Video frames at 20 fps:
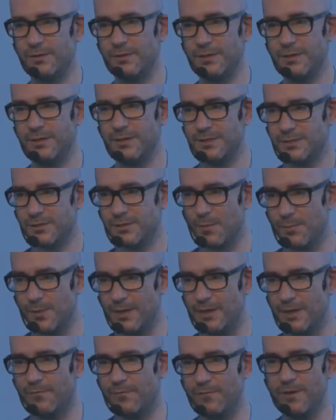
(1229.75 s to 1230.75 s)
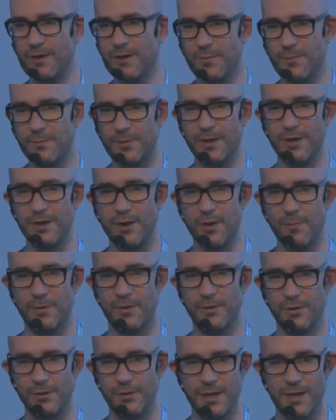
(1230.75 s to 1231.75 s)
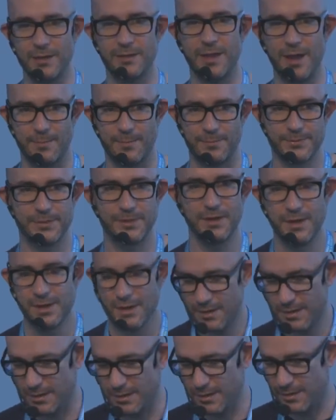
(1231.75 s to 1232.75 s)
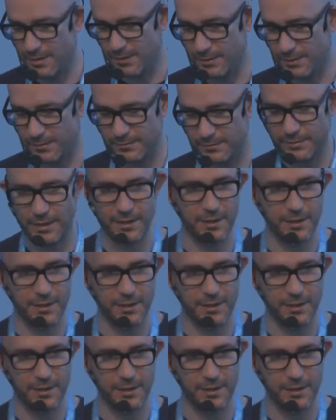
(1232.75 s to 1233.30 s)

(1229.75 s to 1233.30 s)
This is completely free and completely open, not like the apps uh, that uh,